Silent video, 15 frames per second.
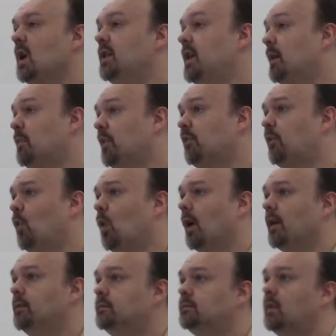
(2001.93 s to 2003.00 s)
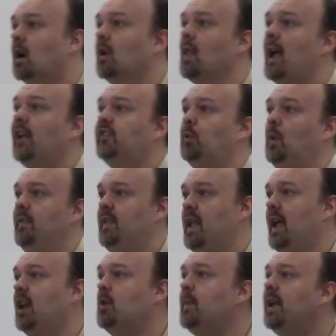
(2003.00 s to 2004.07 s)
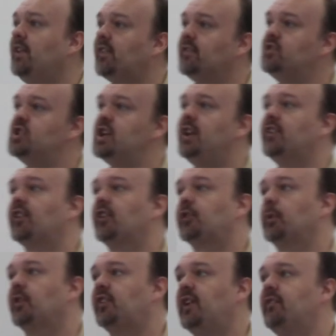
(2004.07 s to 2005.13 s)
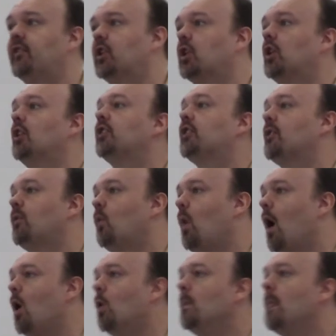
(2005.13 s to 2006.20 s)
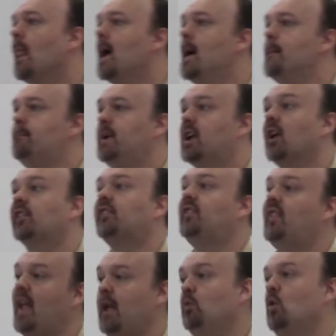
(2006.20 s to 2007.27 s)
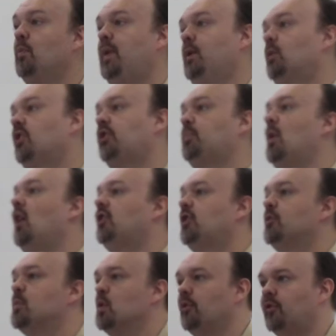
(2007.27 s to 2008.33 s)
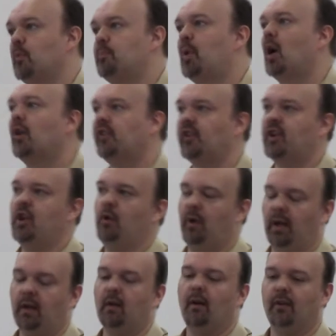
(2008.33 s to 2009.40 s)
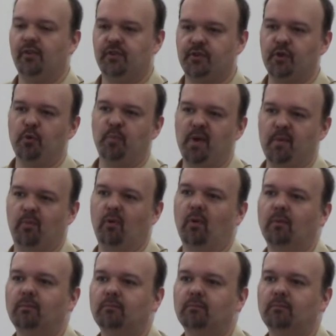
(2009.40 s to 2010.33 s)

Number four, our last one the enemies of Jesus receive the curse of woe because they will be responsible for persecuting God's true people.